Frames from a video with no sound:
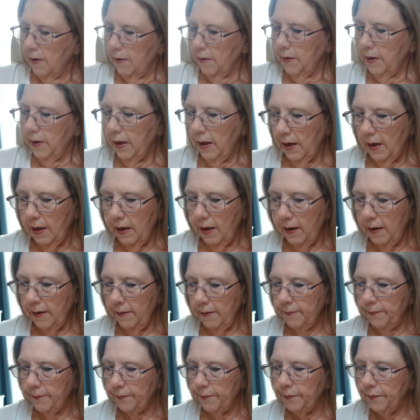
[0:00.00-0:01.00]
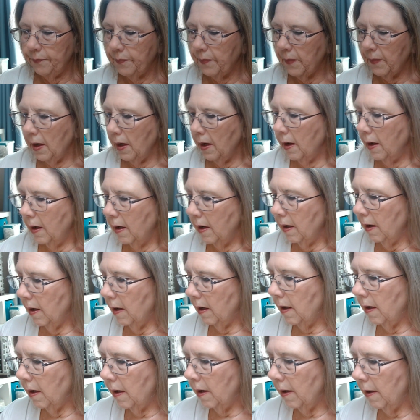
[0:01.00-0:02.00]
Okay,
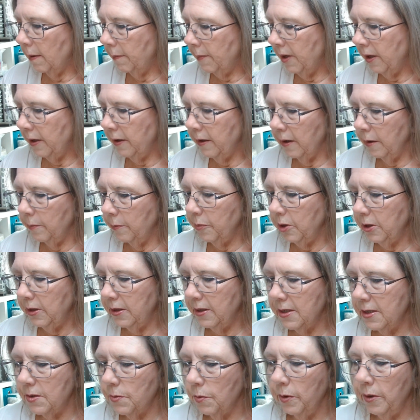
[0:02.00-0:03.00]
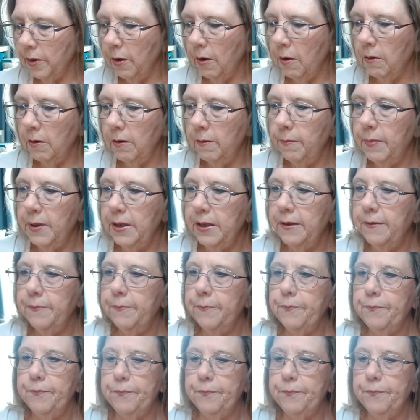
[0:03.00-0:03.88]
I'm not going to put this one on, but